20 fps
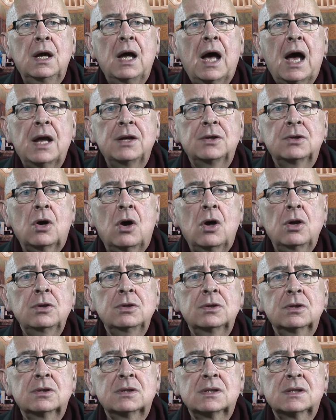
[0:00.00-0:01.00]
and
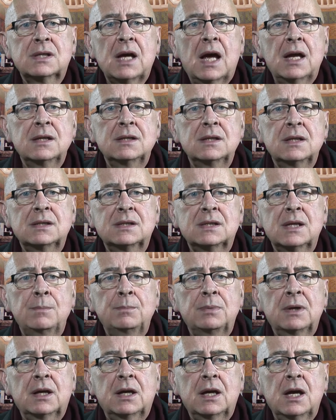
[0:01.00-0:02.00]
understand its
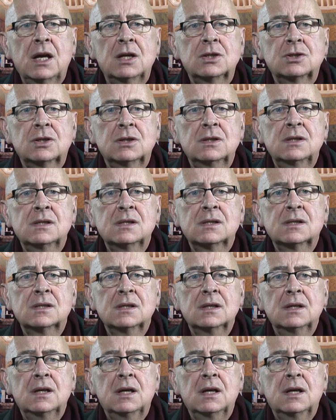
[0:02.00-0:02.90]
implications.